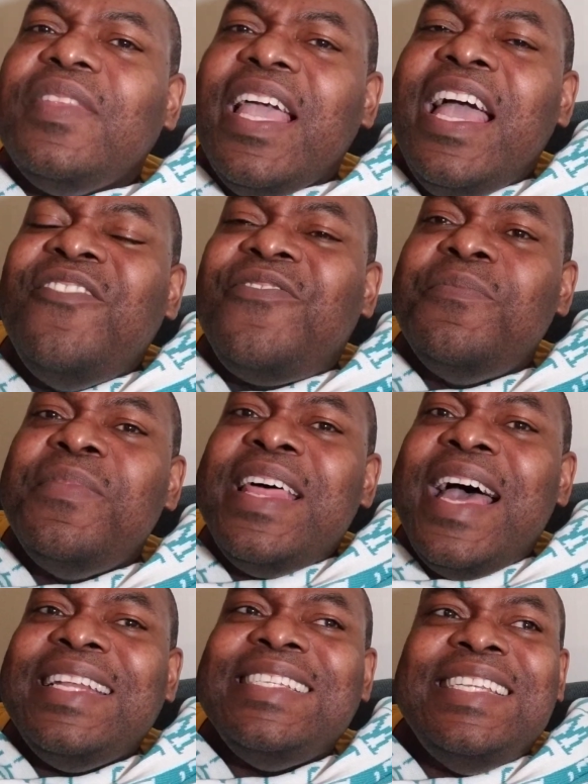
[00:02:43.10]
And from
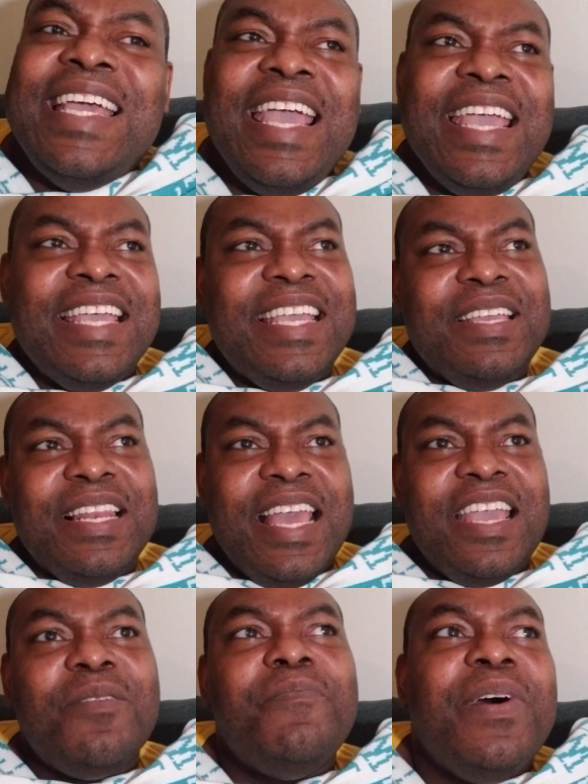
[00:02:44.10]
that day,
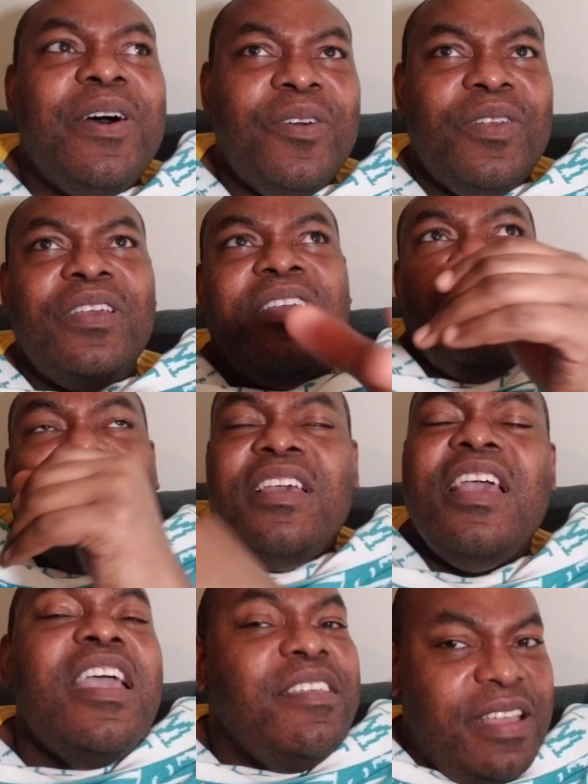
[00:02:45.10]
like about
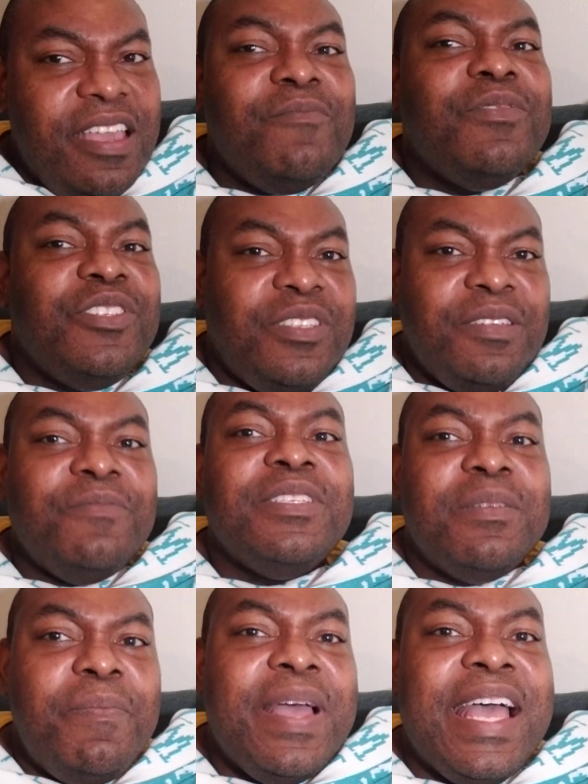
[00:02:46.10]
it was
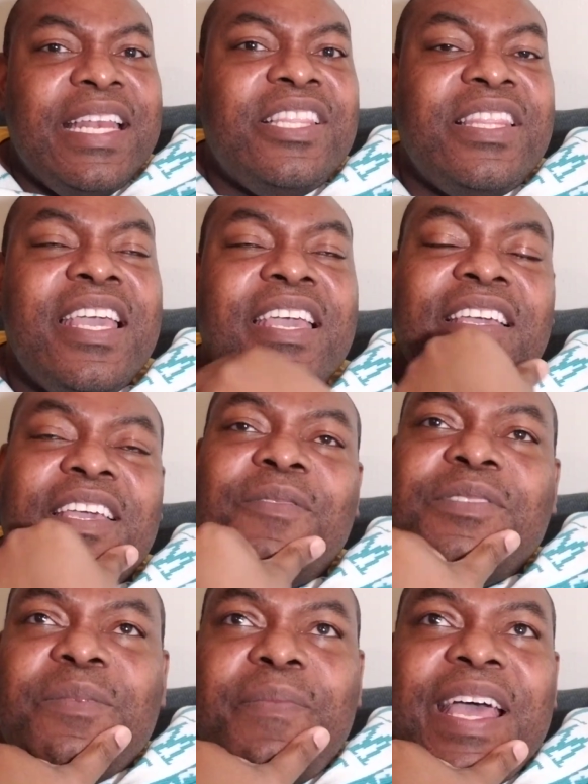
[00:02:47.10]
a bad thing. It
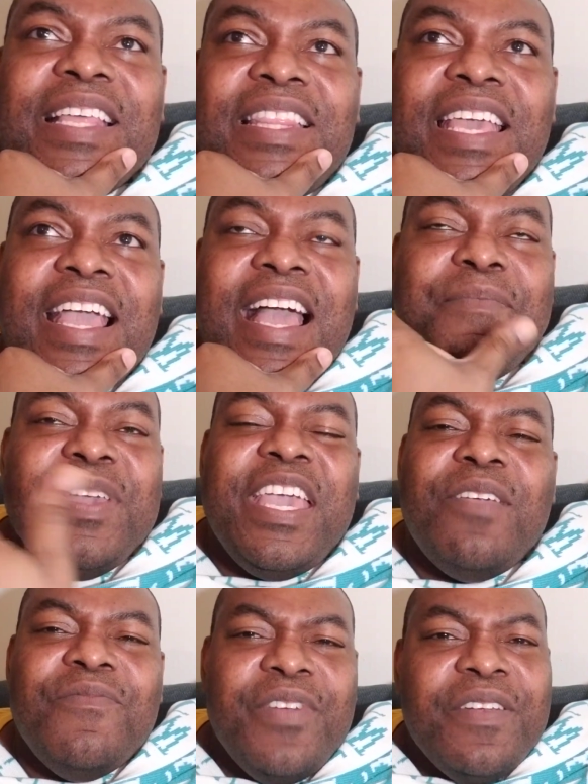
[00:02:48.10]
was a bad thing. I
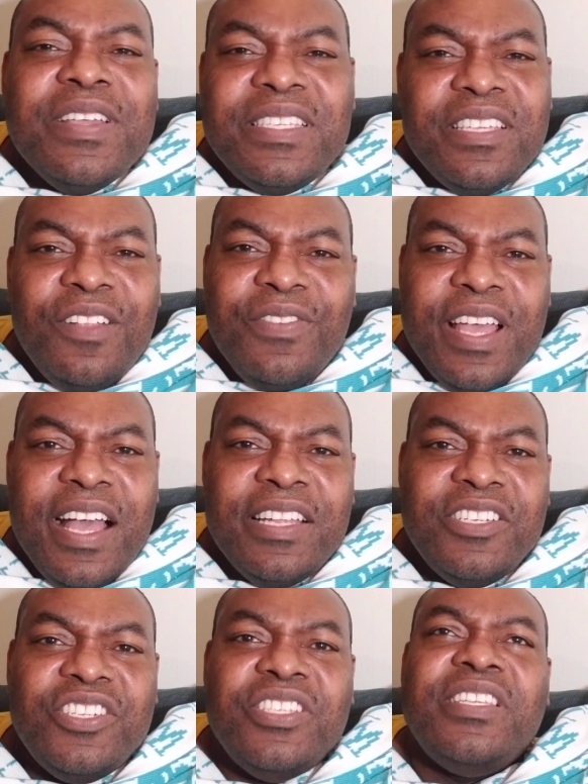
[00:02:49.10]
became very
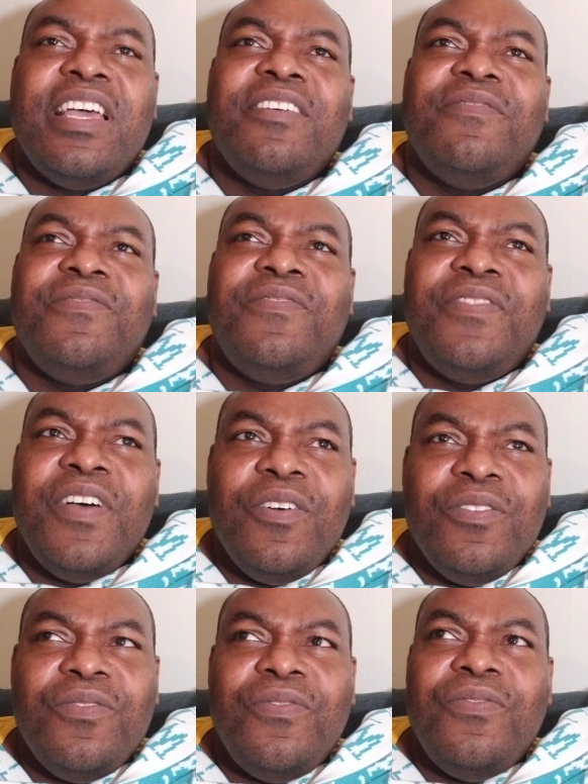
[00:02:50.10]
self-conscious. I
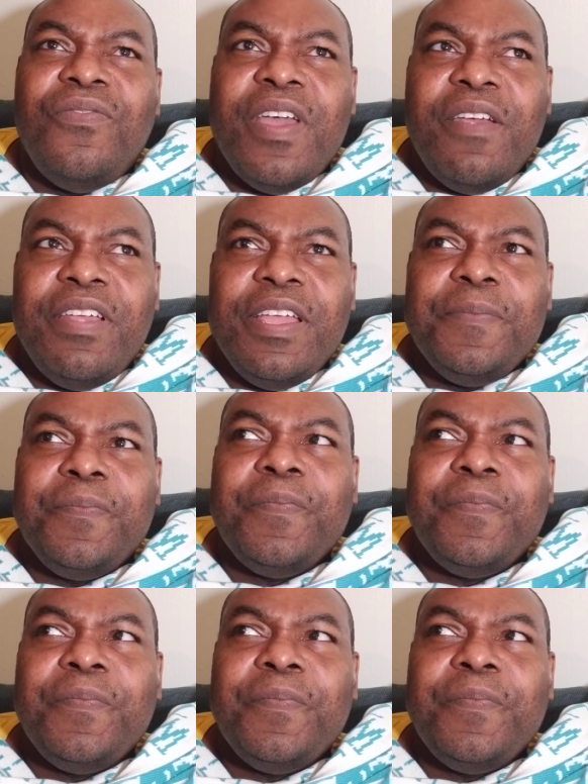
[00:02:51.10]
felt very...